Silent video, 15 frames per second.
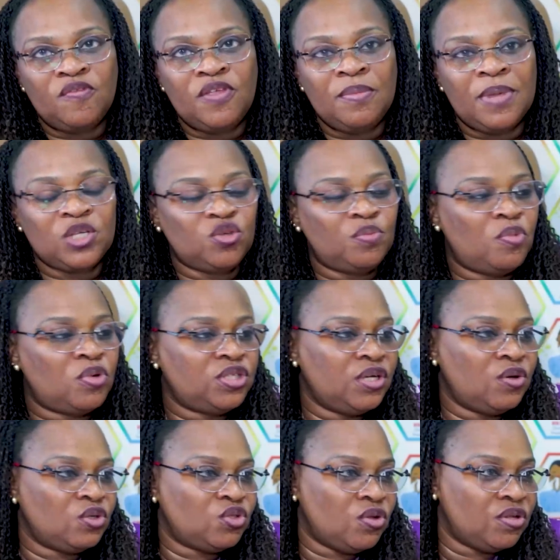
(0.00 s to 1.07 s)
of them are
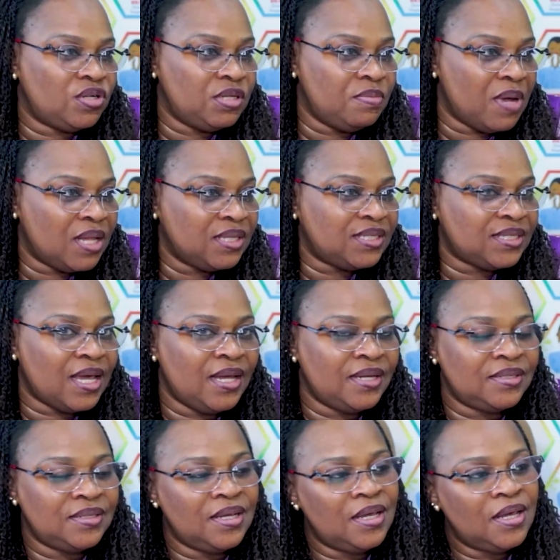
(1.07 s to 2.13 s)
supporting us on the demand
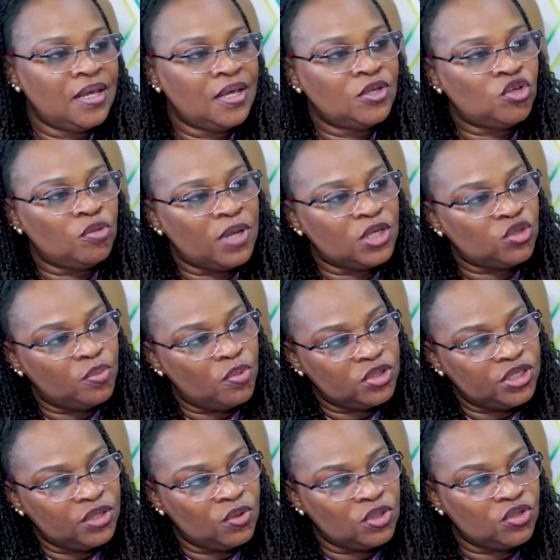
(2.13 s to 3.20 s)
side, some are
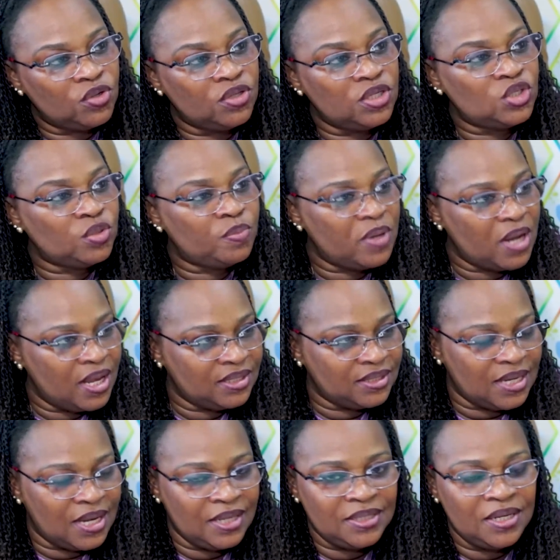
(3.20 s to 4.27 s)
supporting us on the supply
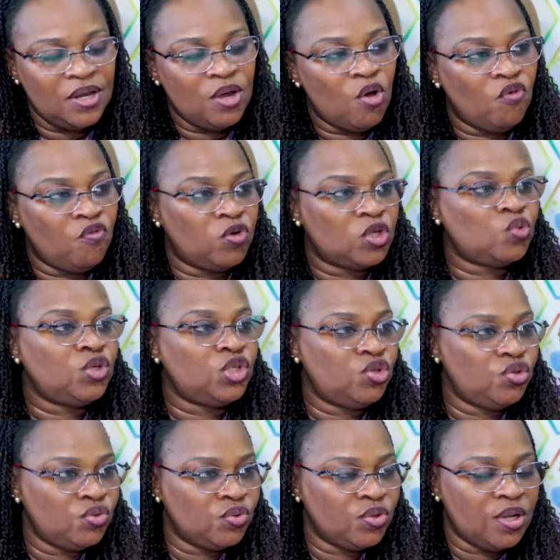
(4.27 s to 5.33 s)
side of what we
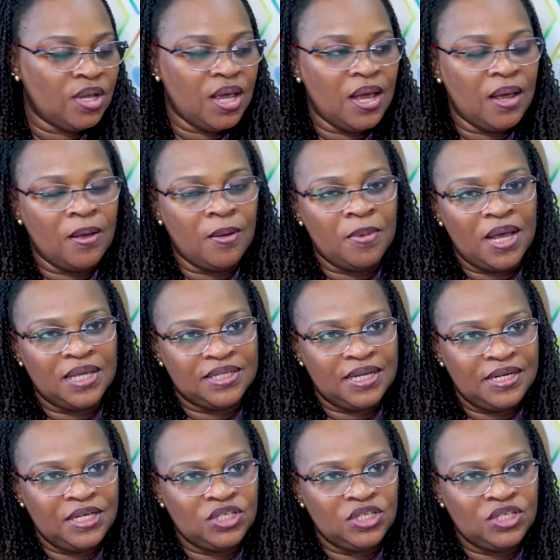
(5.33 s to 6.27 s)
do as an